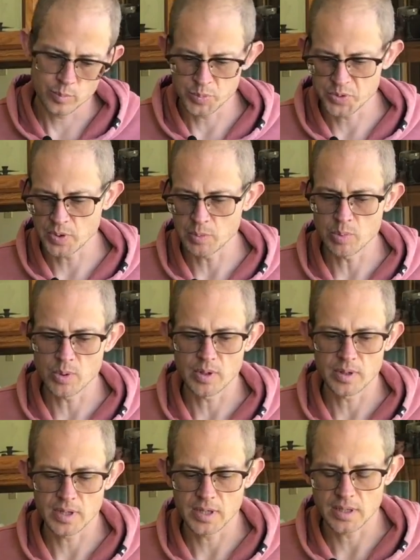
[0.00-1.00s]
between
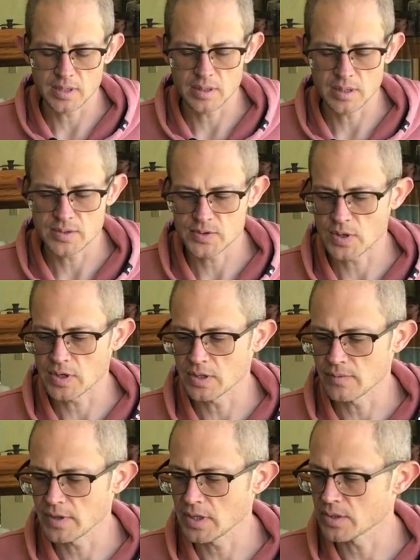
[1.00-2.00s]
boiling and starting the
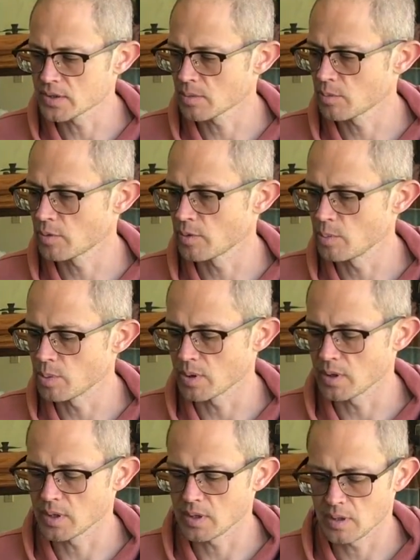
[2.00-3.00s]
video. So I'm going to
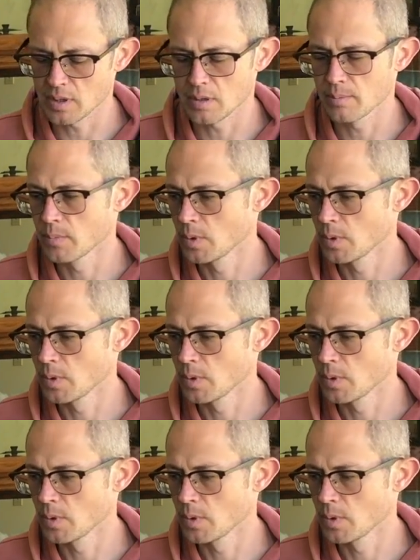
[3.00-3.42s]
reboil it here.